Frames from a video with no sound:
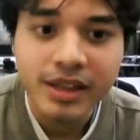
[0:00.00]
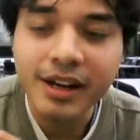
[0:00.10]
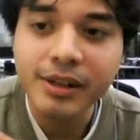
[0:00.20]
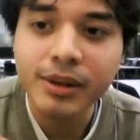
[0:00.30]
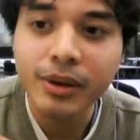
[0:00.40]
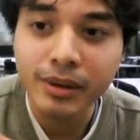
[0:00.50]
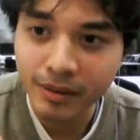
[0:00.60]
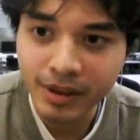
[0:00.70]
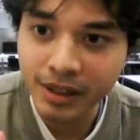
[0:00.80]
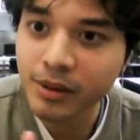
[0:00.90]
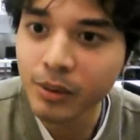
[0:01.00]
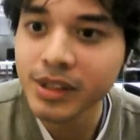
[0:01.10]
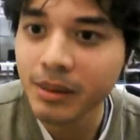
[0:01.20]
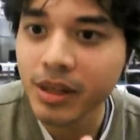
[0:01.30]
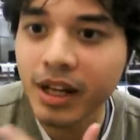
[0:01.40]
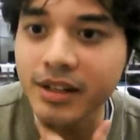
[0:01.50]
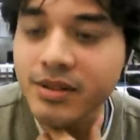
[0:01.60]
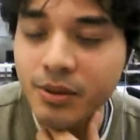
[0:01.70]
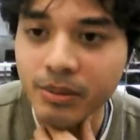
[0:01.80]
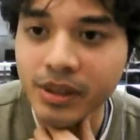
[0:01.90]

that it only applies to